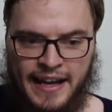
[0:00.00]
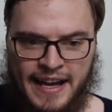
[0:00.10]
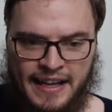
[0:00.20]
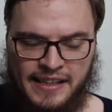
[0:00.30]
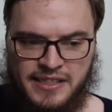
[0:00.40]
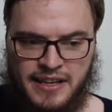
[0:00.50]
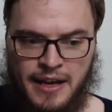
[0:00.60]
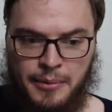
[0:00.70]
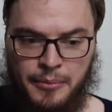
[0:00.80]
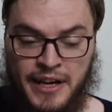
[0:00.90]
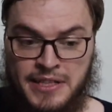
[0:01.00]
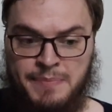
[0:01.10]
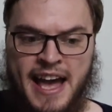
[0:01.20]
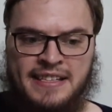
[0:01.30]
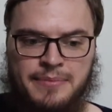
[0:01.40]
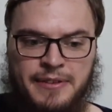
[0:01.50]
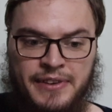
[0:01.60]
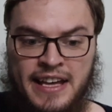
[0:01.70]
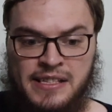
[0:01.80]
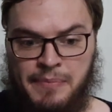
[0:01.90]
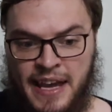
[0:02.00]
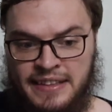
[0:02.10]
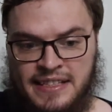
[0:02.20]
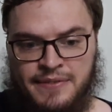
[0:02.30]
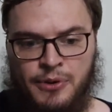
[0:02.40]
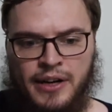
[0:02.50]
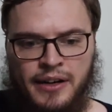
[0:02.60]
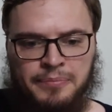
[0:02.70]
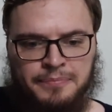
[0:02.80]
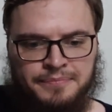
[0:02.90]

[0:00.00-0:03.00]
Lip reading: has passed him if he hasn't paid this for her.